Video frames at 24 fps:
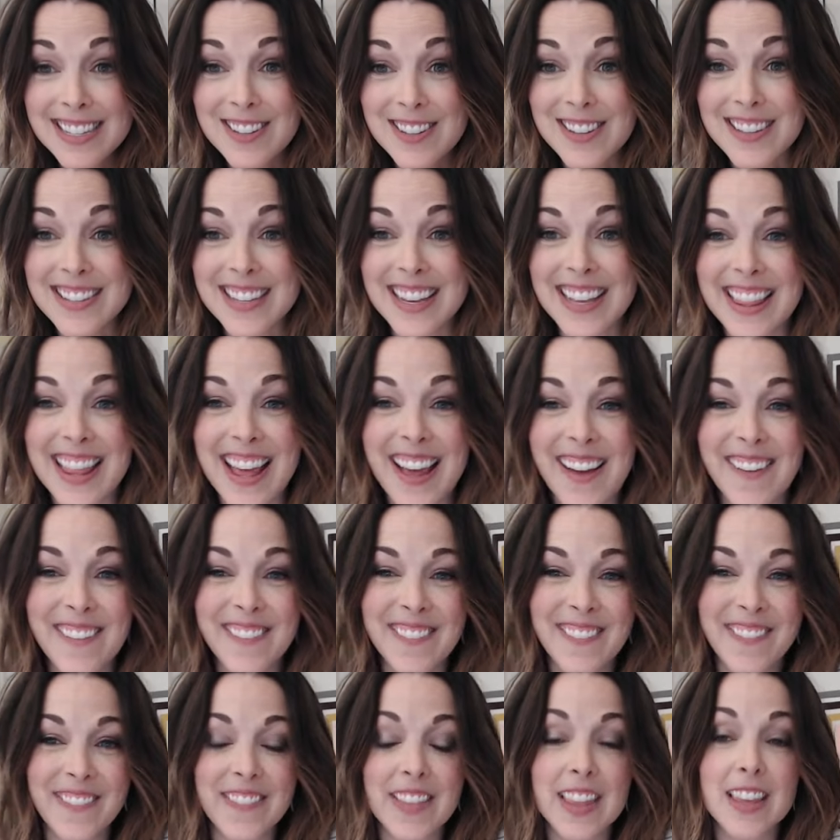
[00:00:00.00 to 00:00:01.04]
like that.
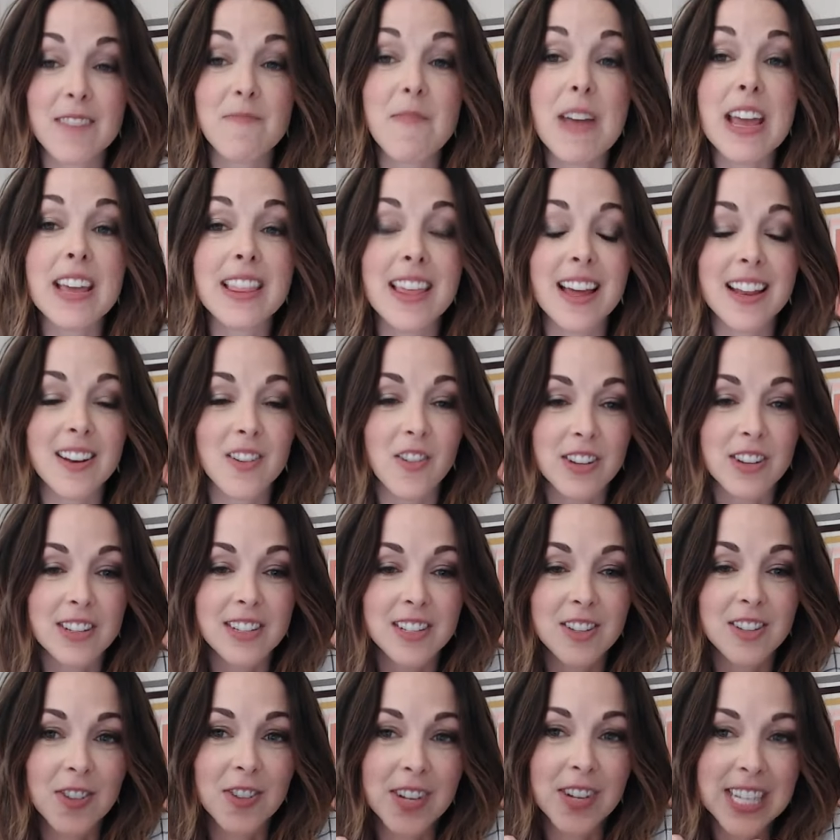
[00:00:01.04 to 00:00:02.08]
Make that noise too.